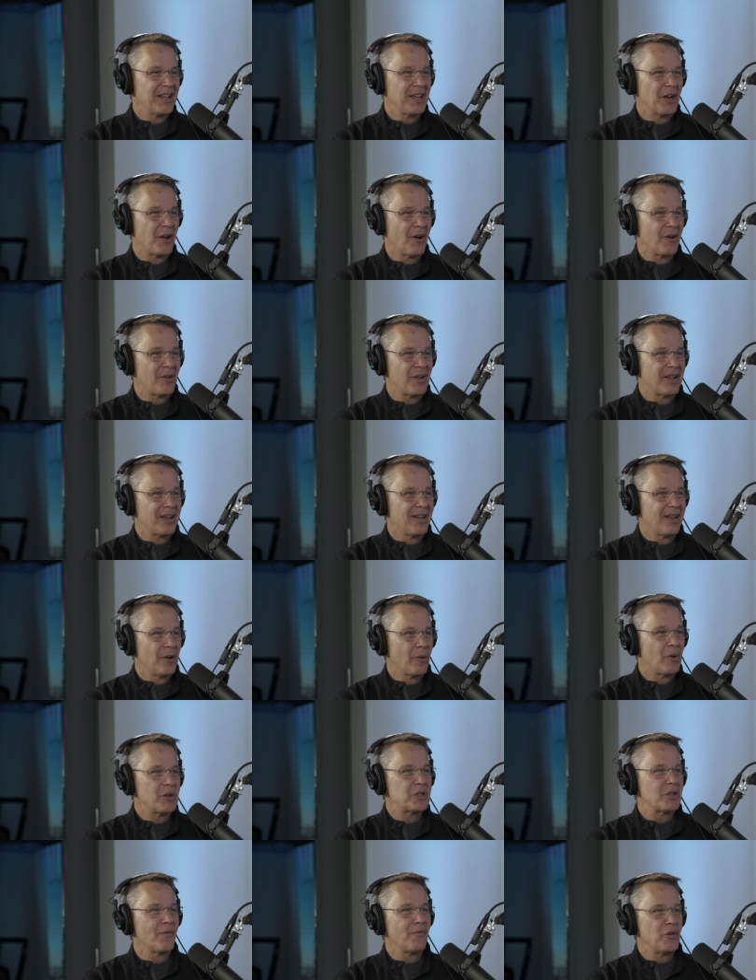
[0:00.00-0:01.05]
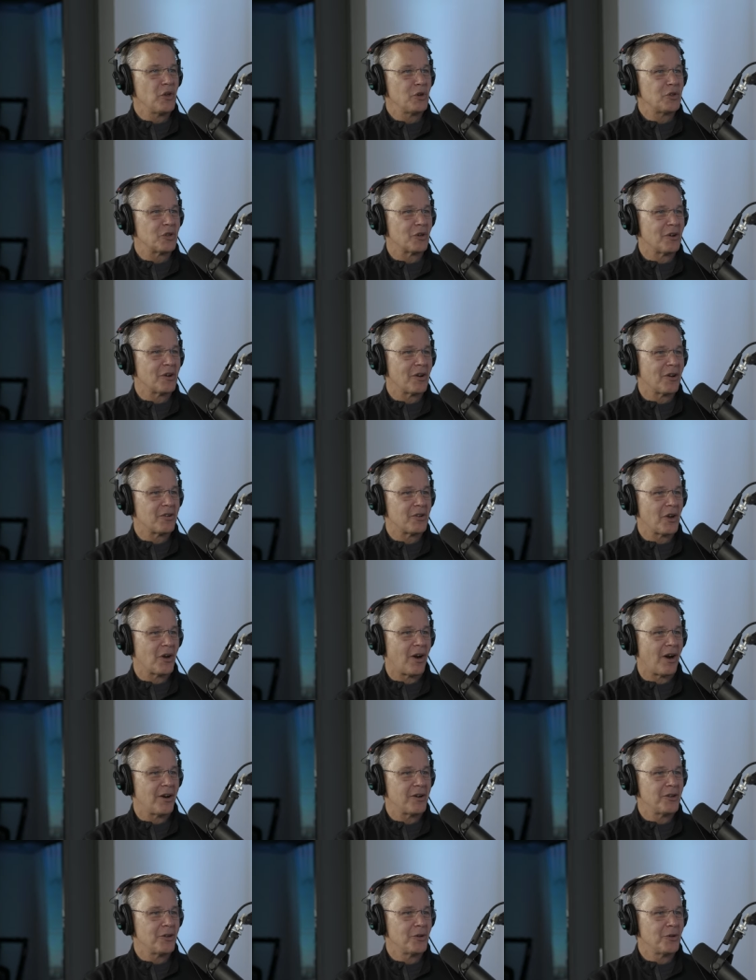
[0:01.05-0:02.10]
you know, what's the future?
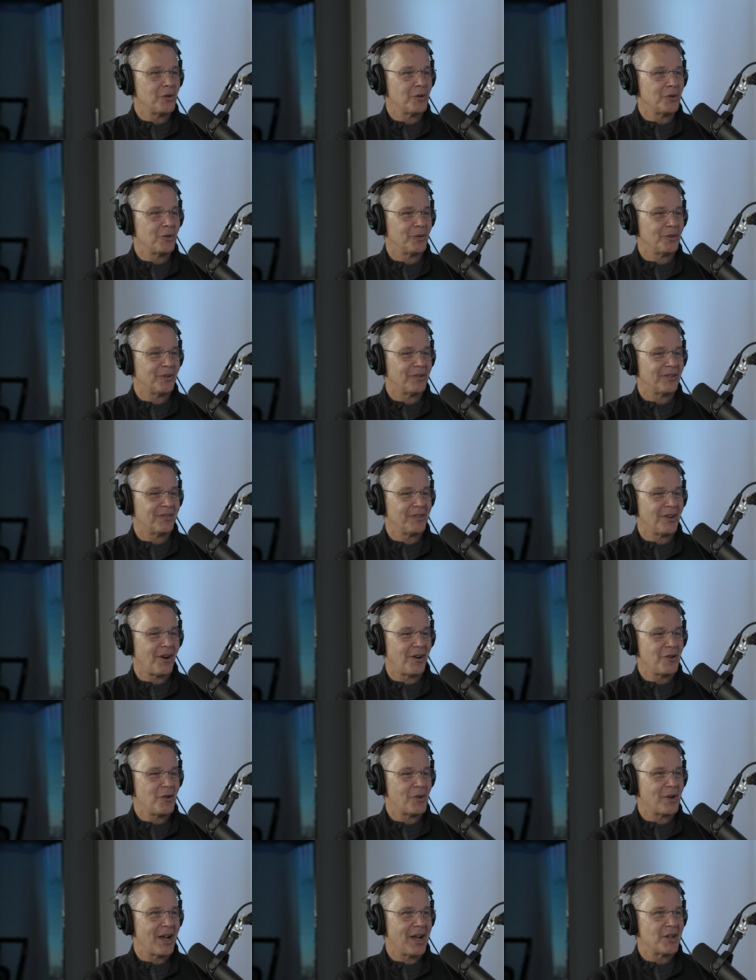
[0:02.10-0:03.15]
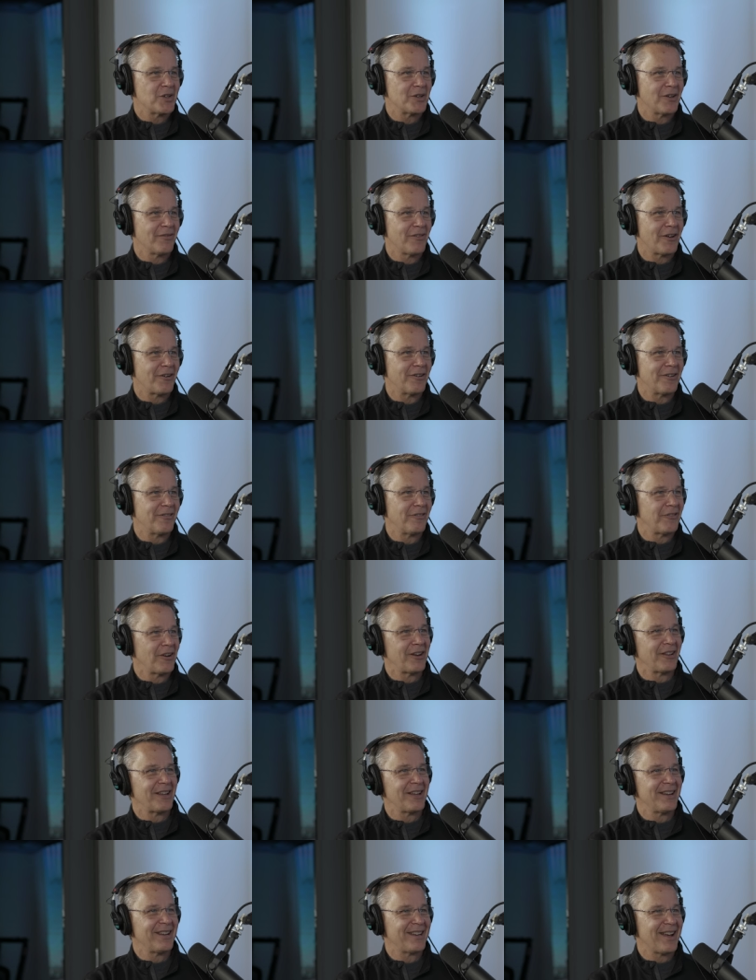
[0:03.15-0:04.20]
Are you are you guys a veteran
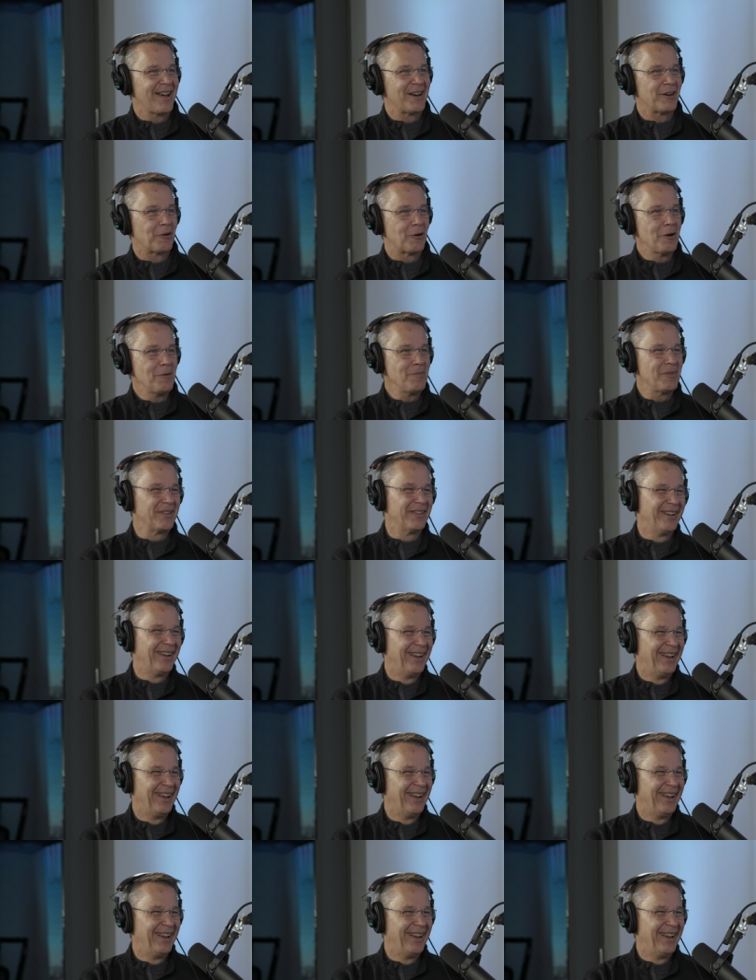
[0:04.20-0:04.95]
friendly kind of group?